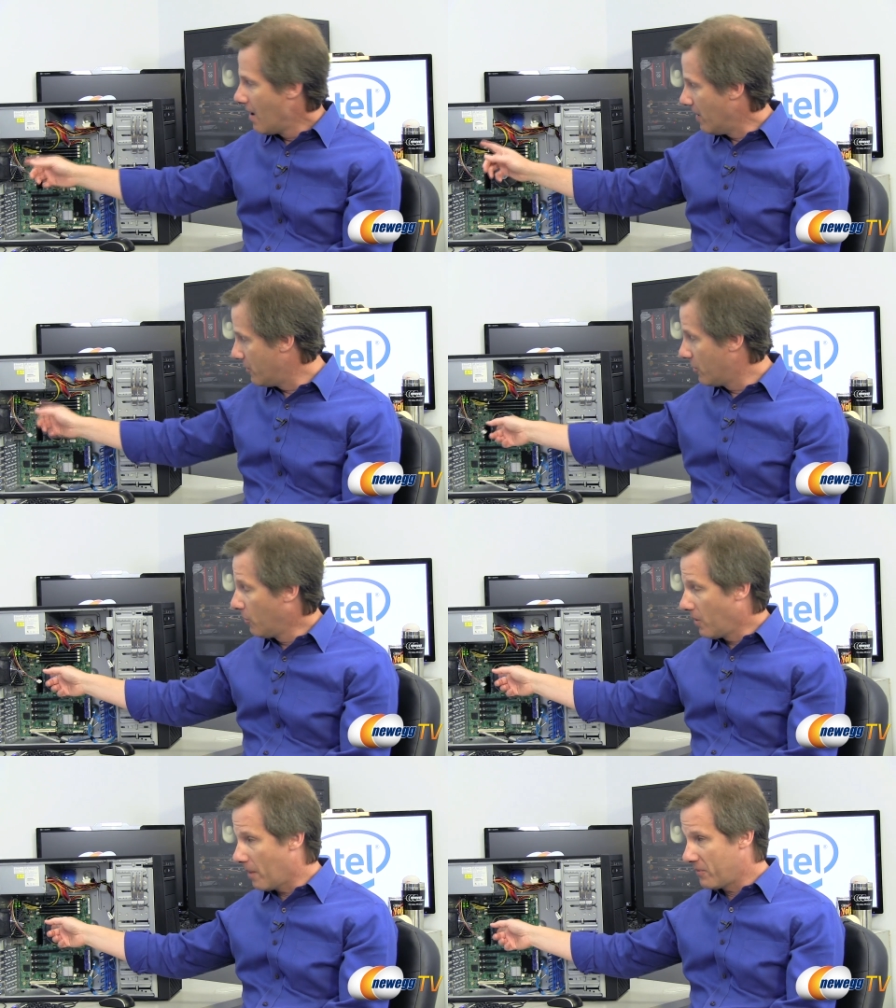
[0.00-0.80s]

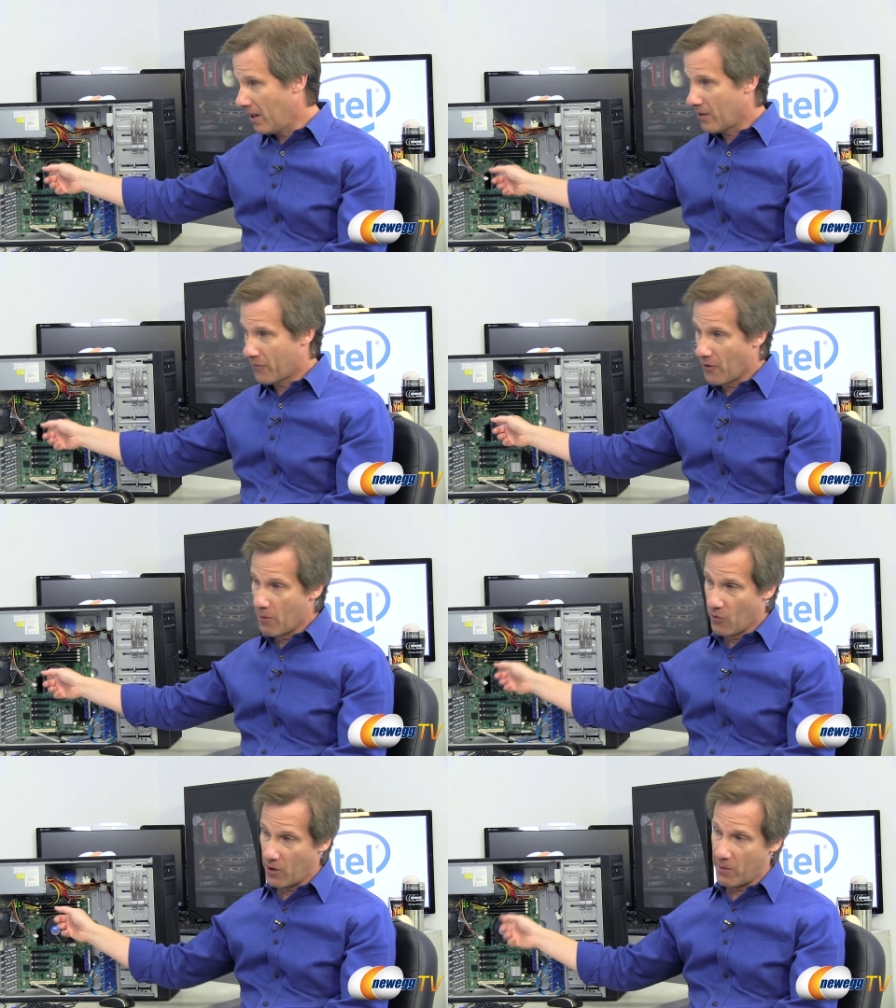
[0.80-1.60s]
Until we update the
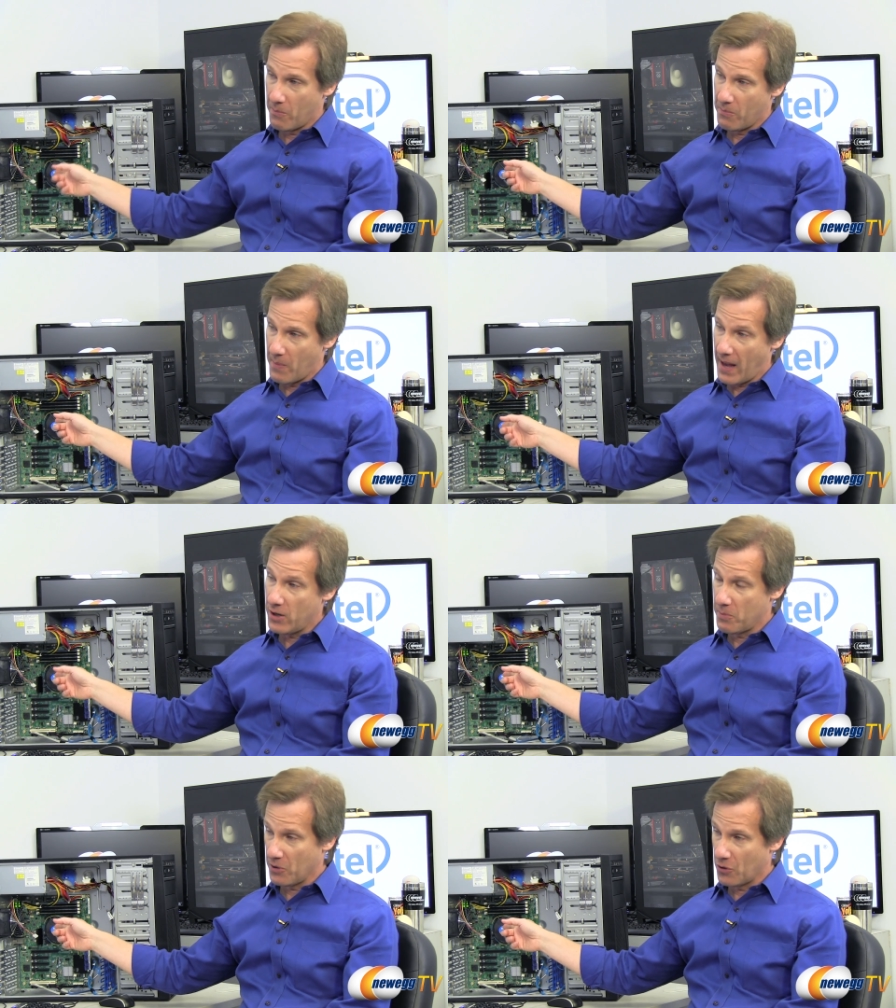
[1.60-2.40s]
firmware on the
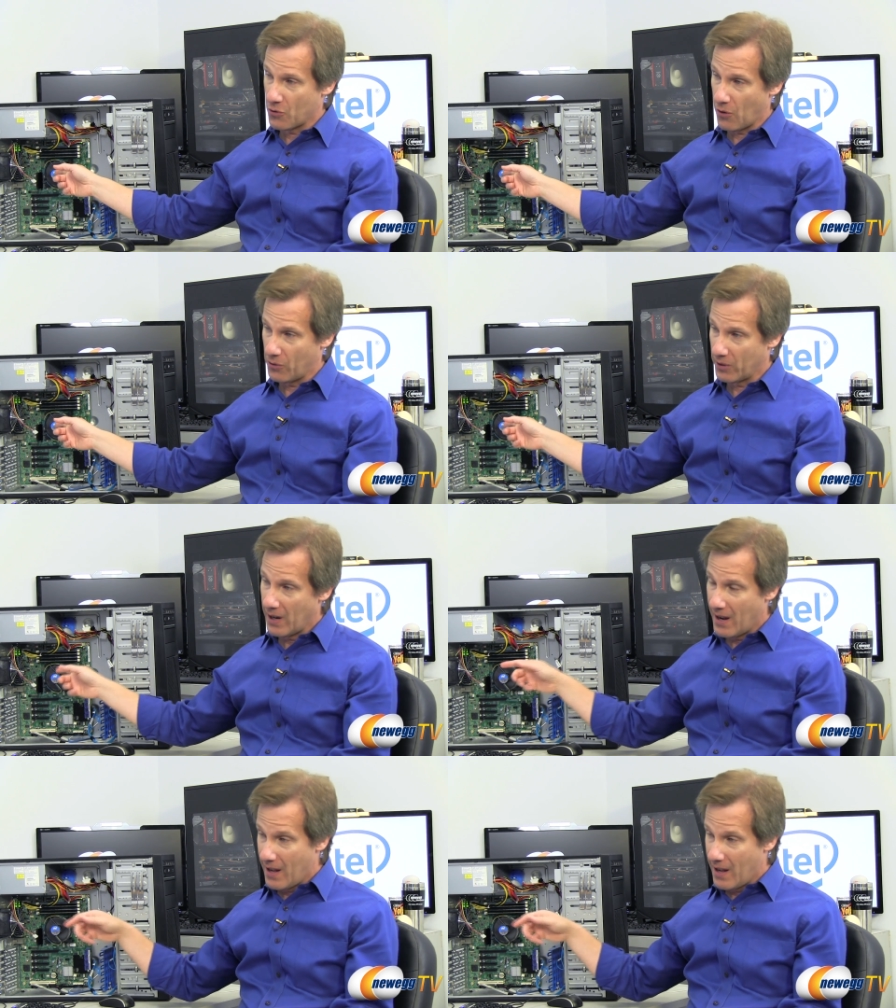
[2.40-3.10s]
management controller,